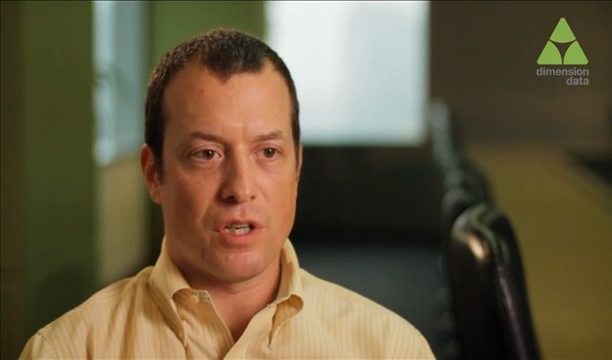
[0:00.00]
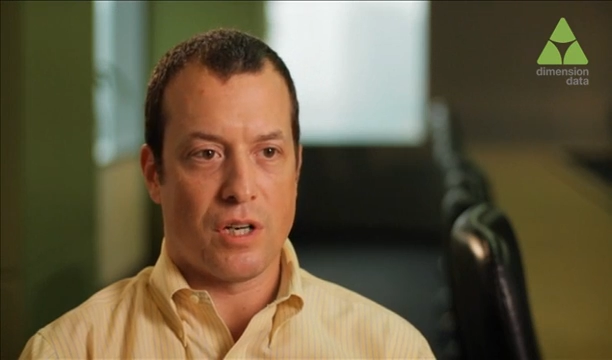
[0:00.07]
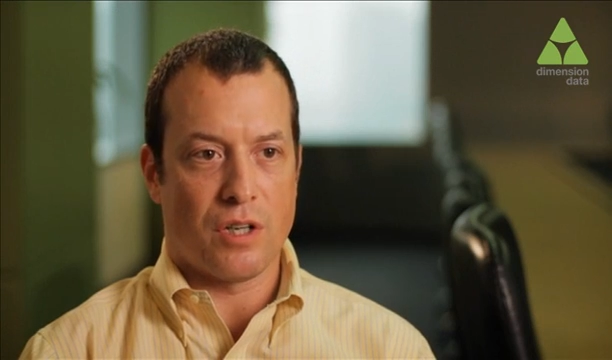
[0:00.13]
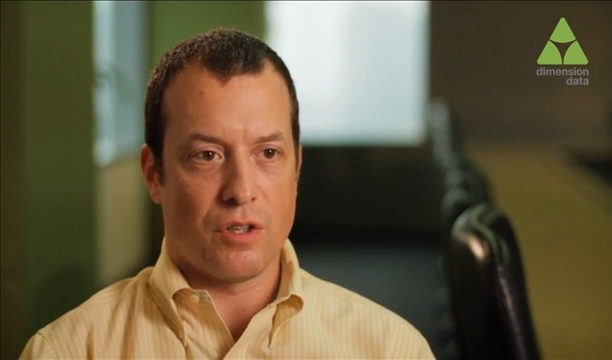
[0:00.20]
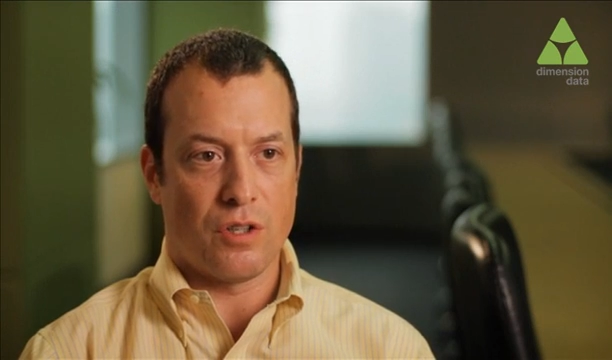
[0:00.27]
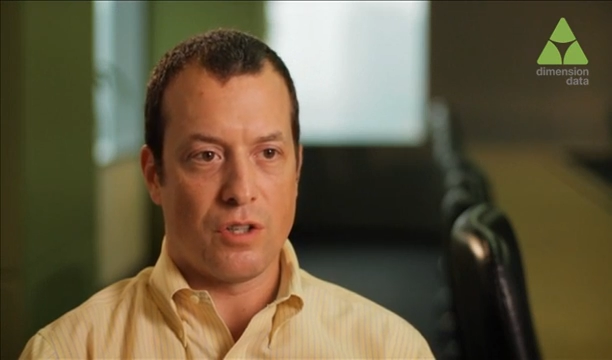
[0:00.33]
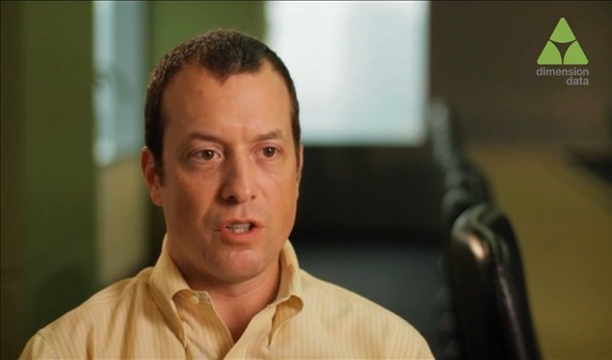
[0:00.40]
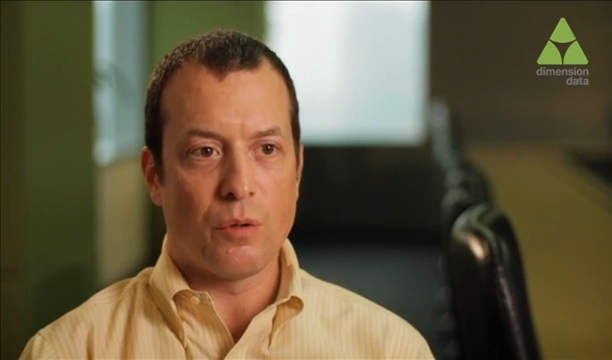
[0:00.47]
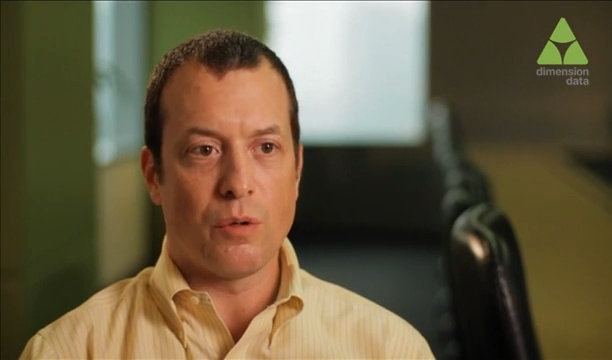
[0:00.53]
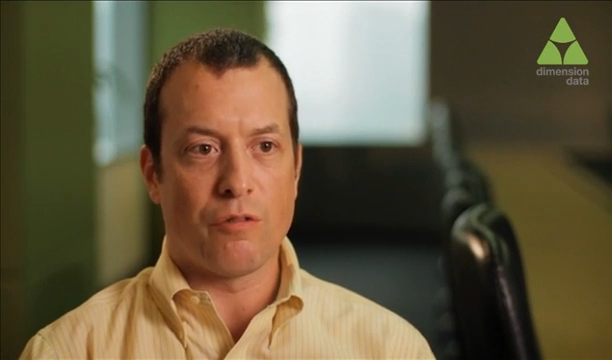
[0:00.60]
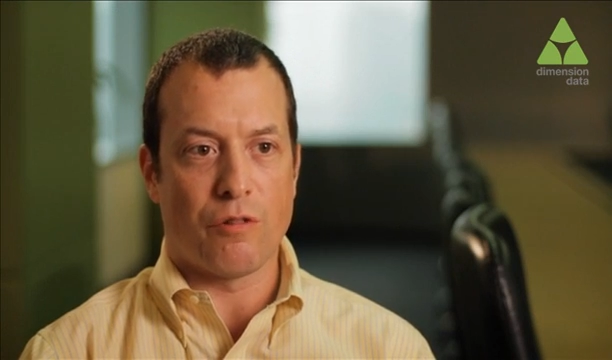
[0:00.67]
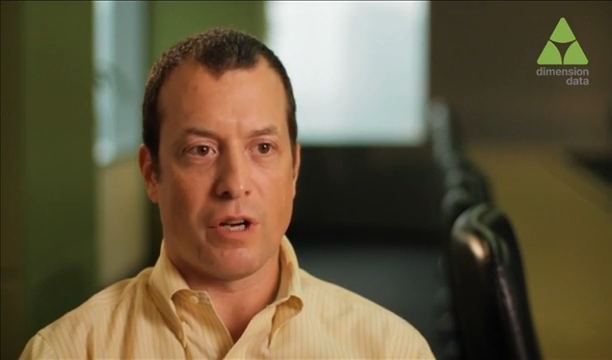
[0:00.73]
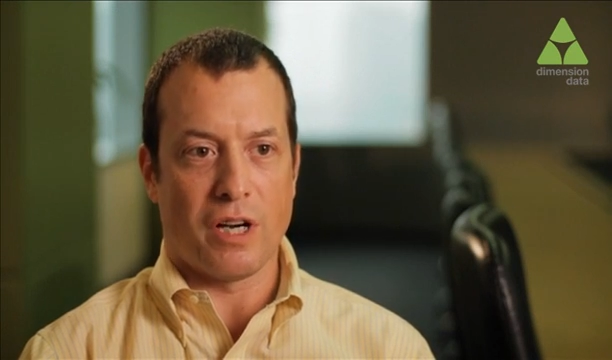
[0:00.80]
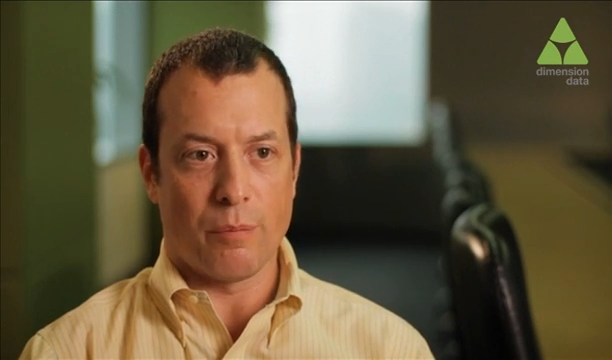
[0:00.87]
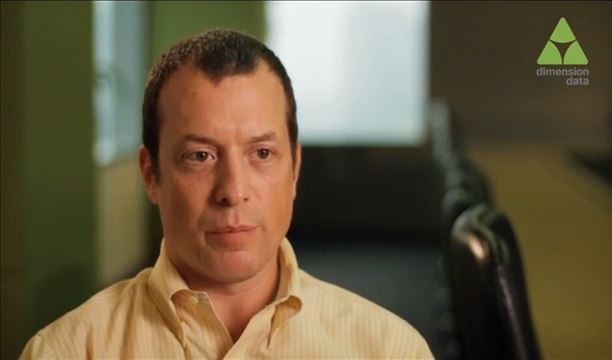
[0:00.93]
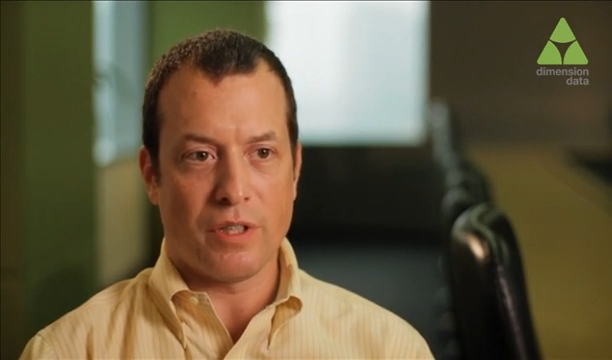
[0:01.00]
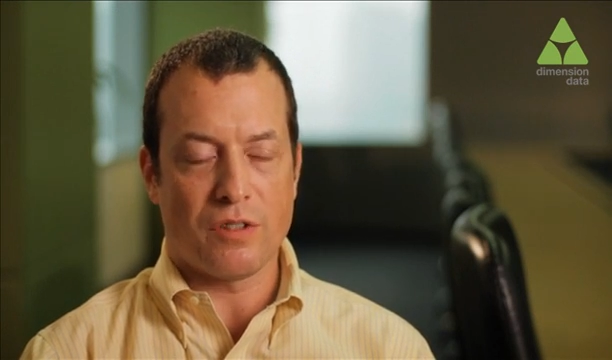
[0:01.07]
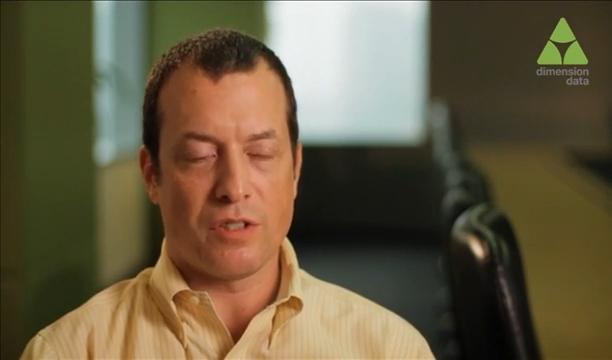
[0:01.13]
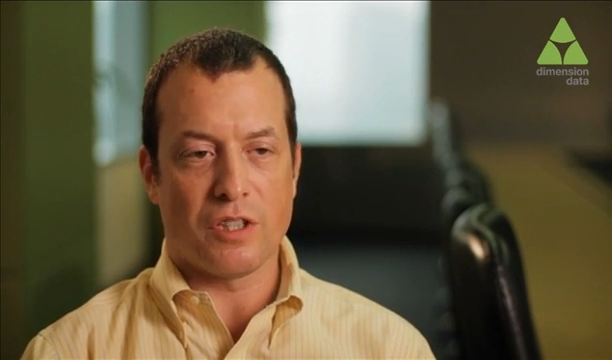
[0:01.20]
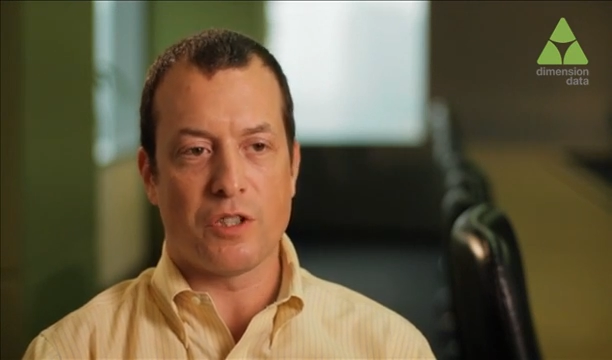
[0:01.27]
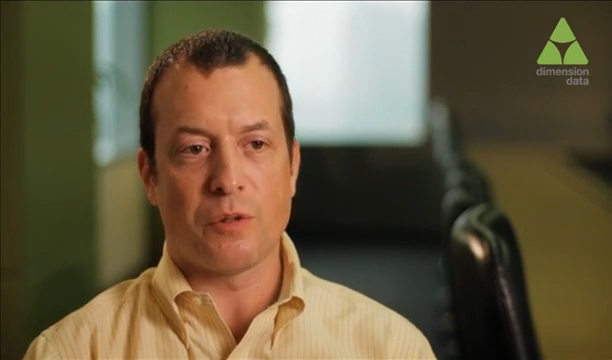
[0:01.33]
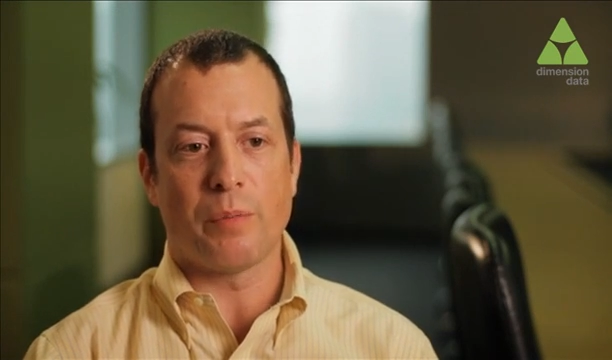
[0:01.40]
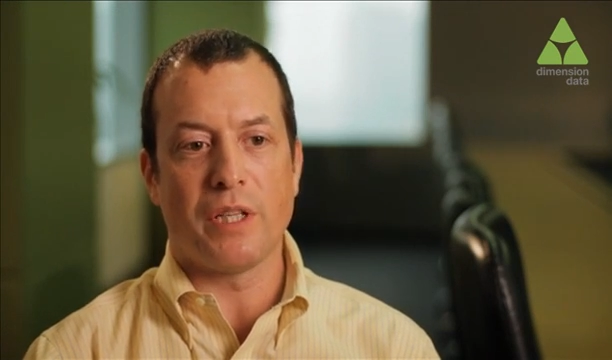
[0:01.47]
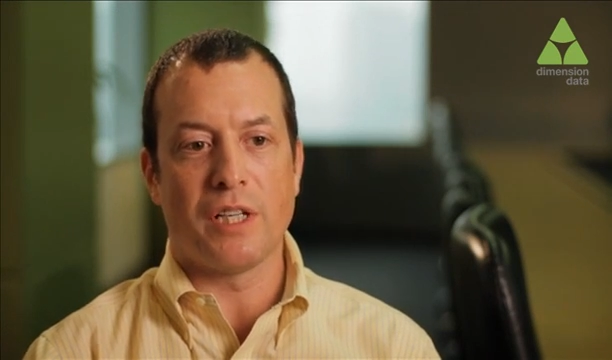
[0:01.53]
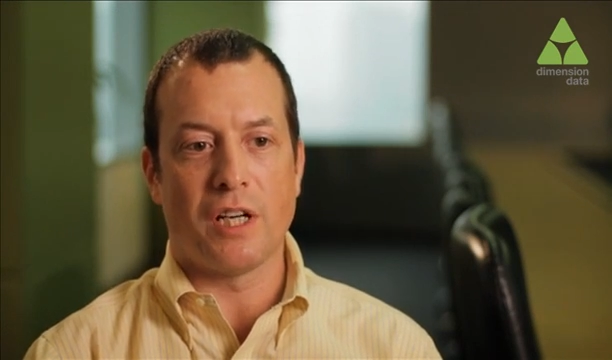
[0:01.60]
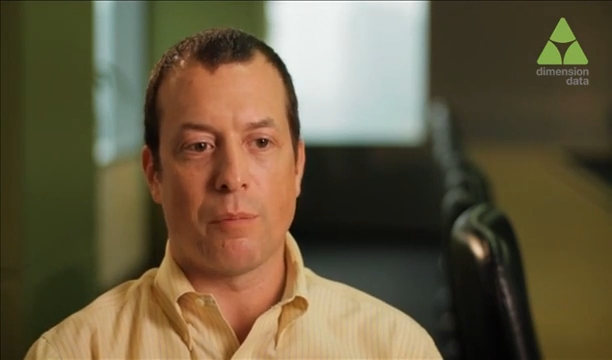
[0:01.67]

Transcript: our new environment to speed